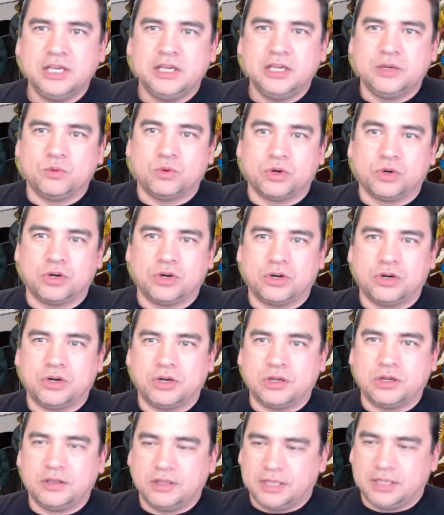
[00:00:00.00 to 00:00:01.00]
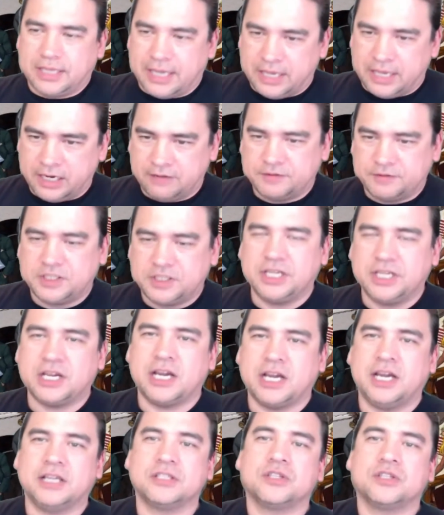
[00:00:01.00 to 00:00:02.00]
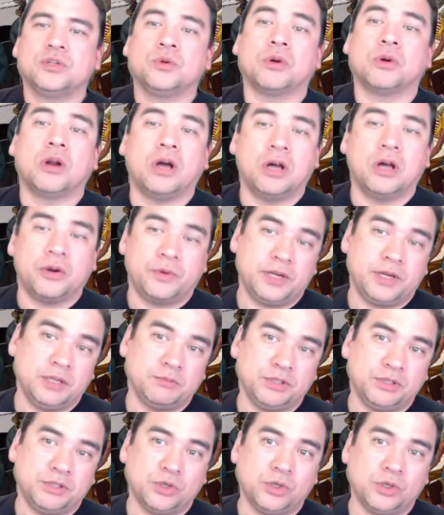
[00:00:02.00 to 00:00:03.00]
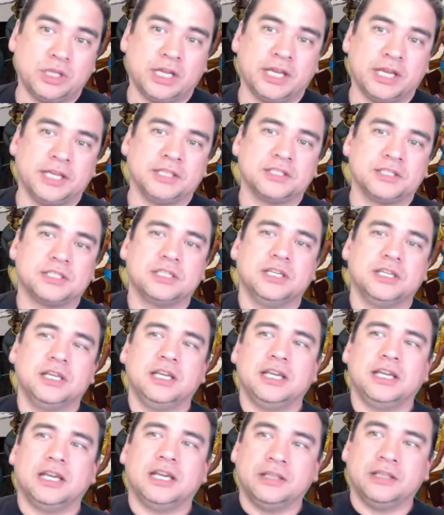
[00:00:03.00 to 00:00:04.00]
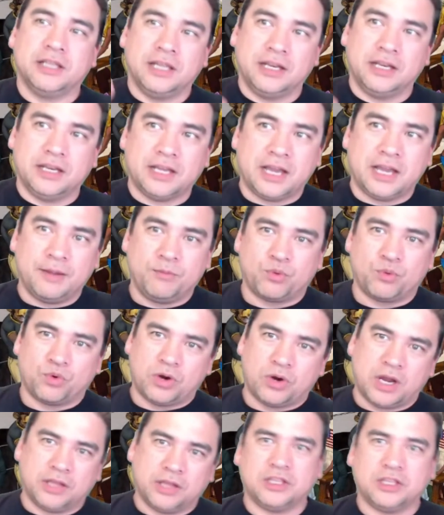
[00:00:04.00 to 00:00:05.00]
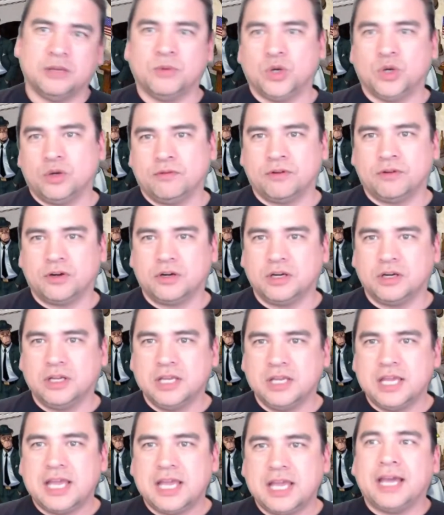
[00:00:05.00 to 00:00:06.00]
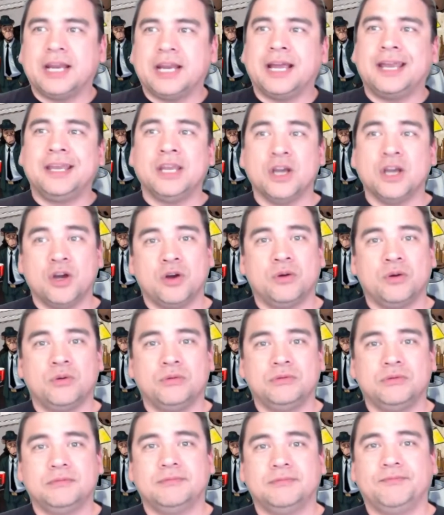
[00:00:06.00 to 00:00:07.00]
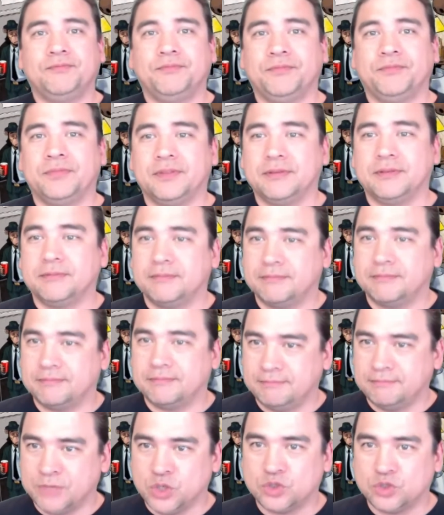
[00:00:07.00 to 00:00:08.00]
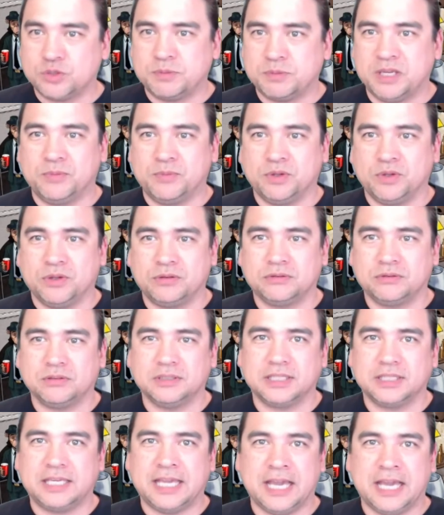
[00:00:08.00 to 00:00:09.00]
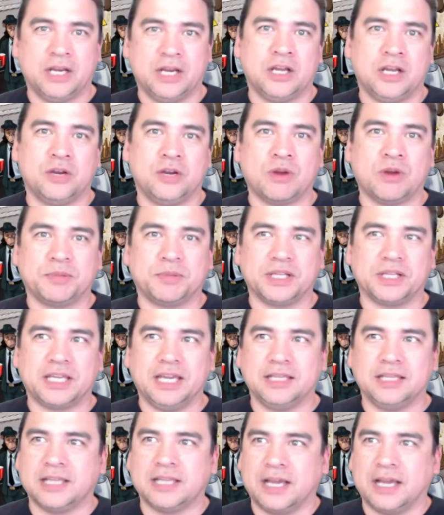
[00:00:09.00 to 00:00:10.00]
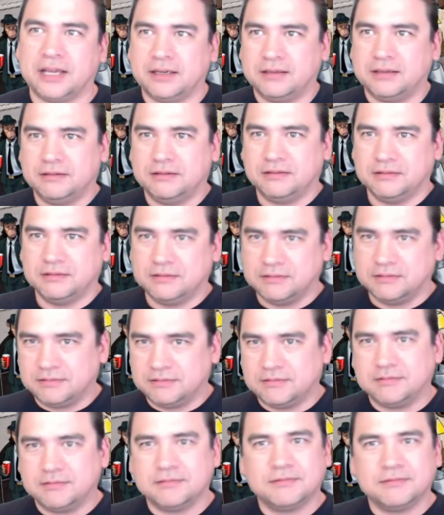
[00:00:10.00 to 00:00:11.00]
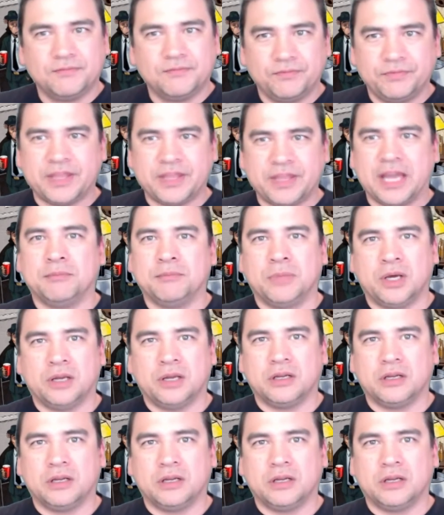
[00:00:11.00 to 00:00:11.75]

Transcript: were NFT guys who are already in Pluto Alliance, and then I brought them over. And I know most people cannot replicate that model.